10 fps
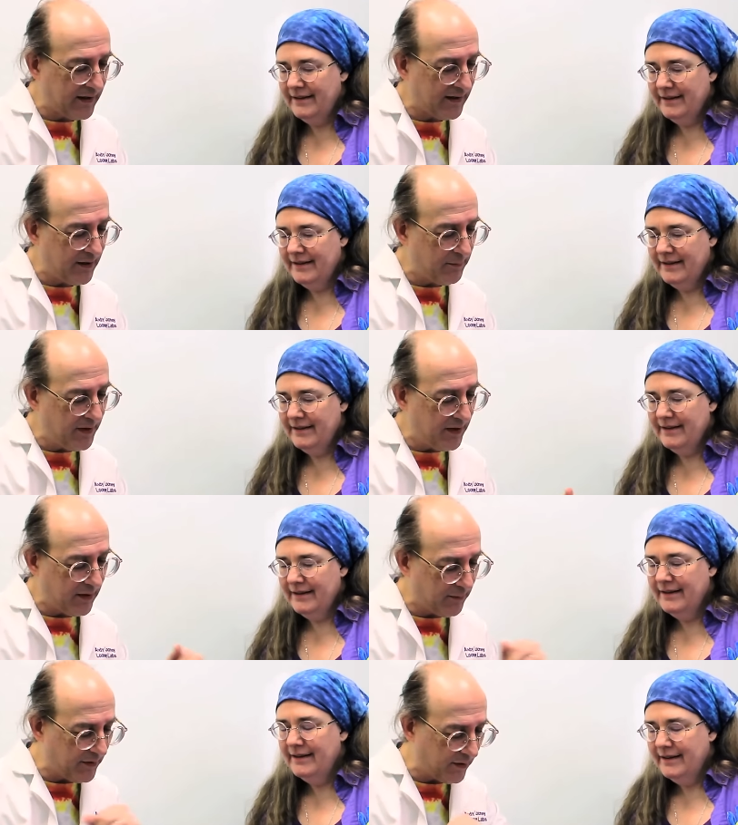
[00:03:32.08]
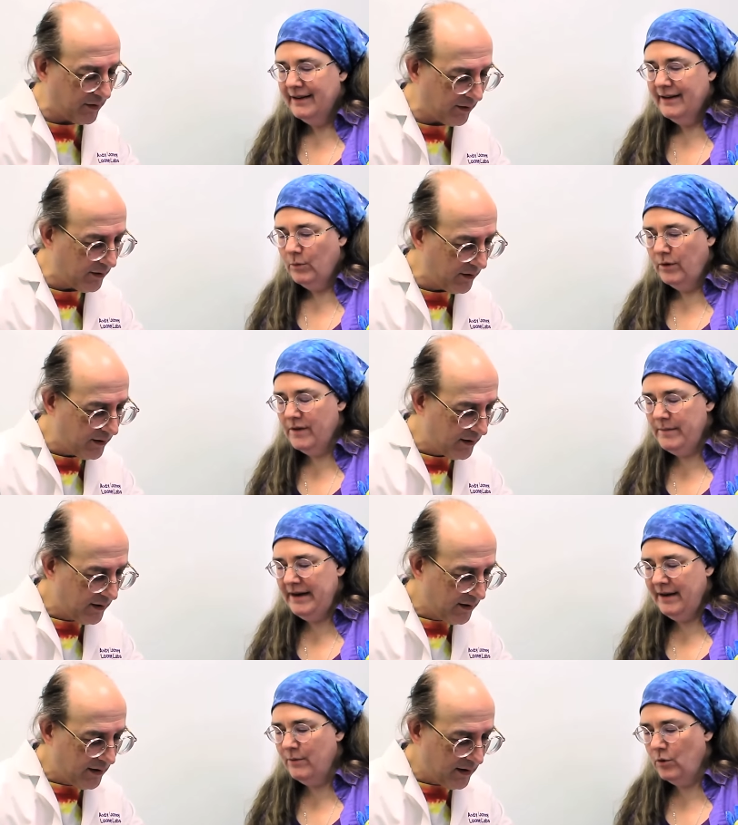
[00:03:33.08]
Speaker 1: can get a medium here.
Speaker 2: Well, the
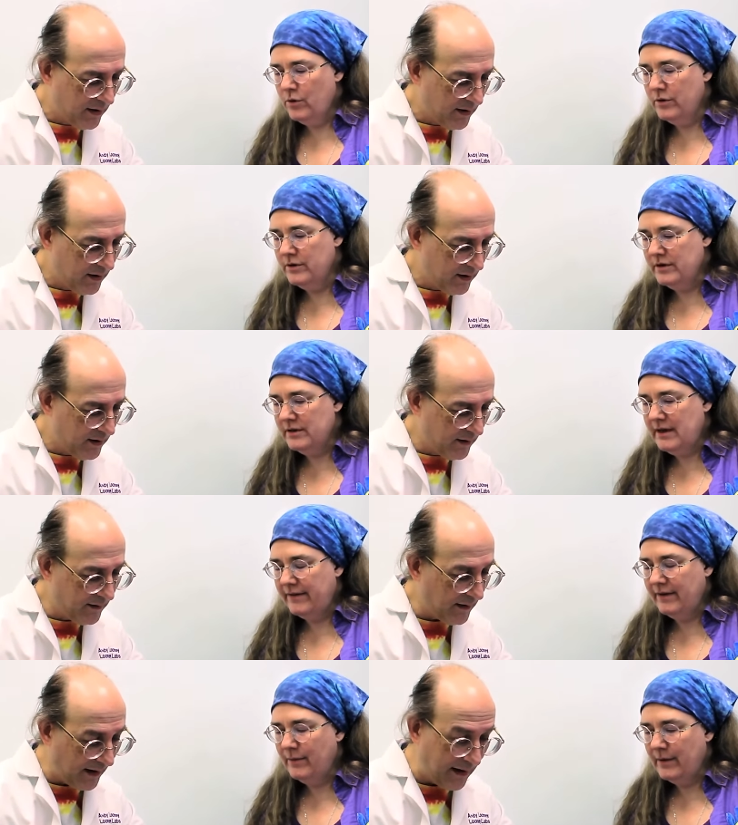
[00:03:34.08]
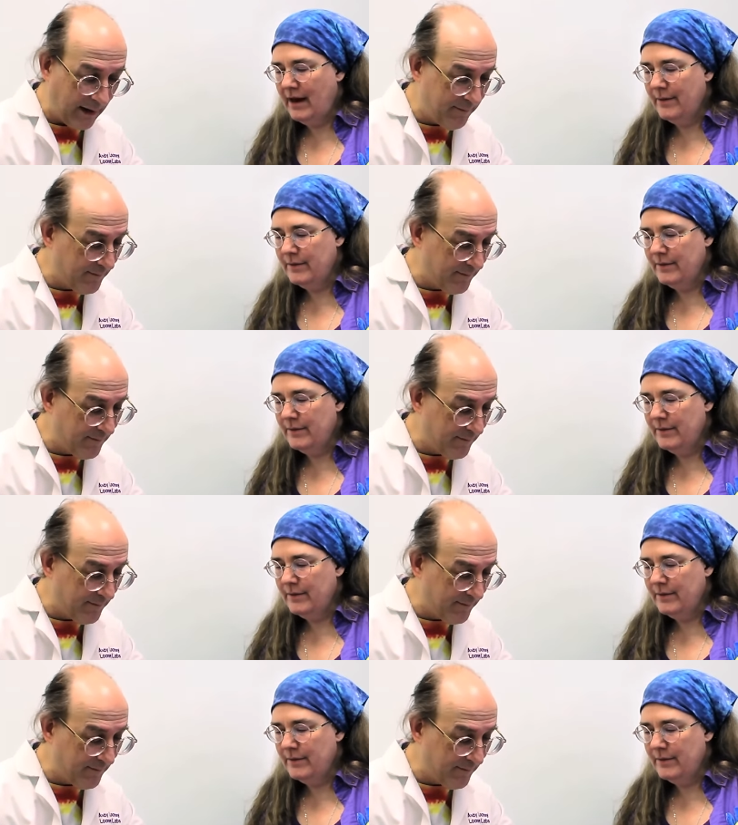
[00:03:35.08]
medium orange is definitely.
Speaker 1: I